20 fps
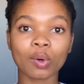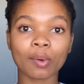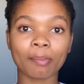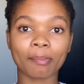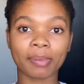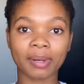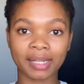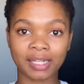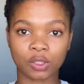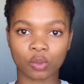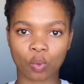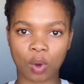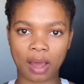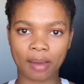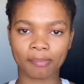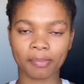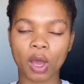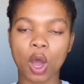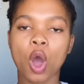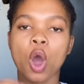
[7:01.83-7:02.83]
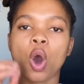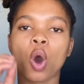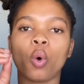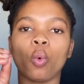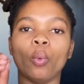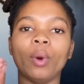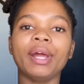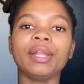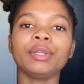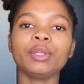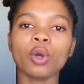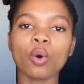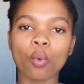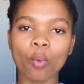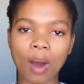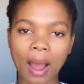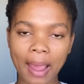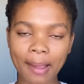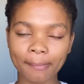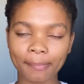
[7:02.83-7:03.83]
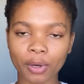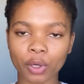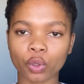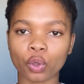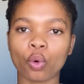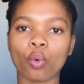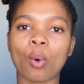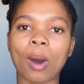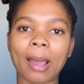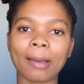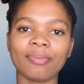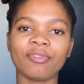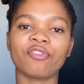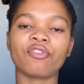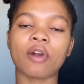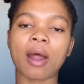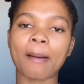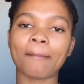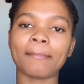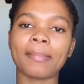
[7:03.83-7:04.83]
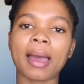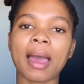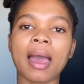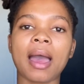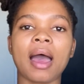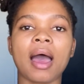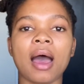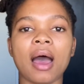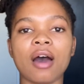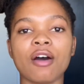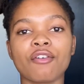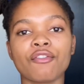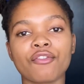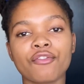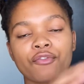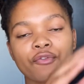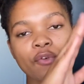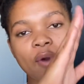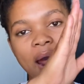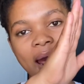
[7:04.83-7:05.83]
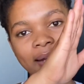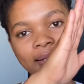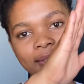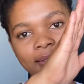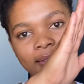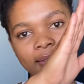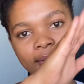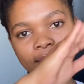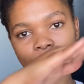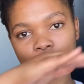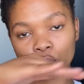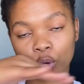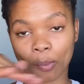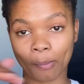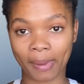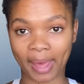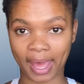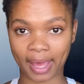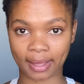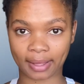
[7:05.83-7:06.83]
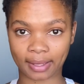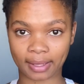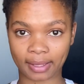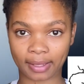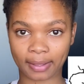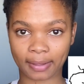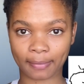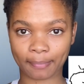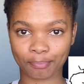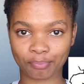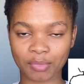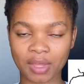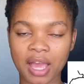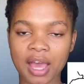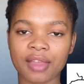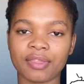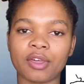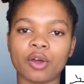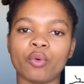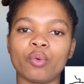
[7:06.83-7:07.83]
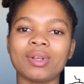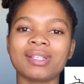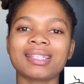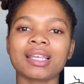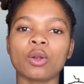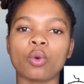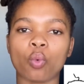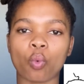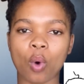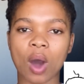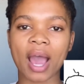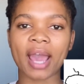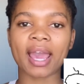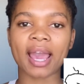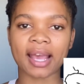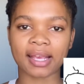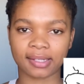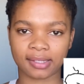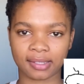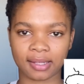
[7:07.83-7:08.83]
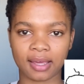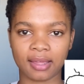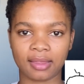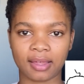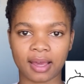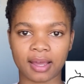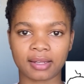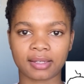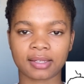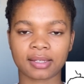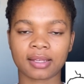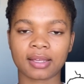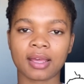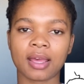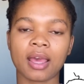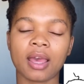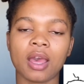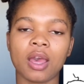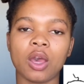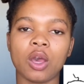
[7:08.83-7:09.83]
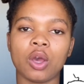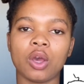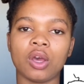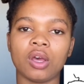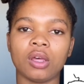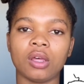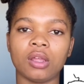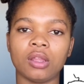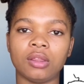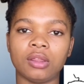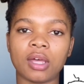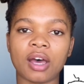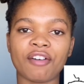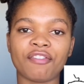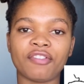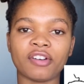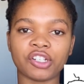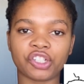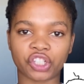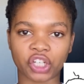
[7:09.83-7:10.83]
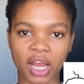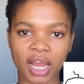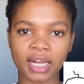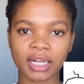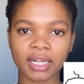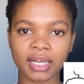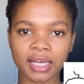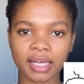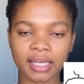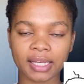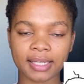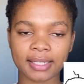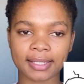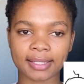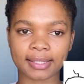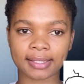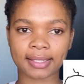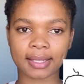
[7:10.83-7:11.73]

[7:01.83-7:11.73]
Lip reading: please wipe. When you wipe from front to back. The reason why I say that, the vagina is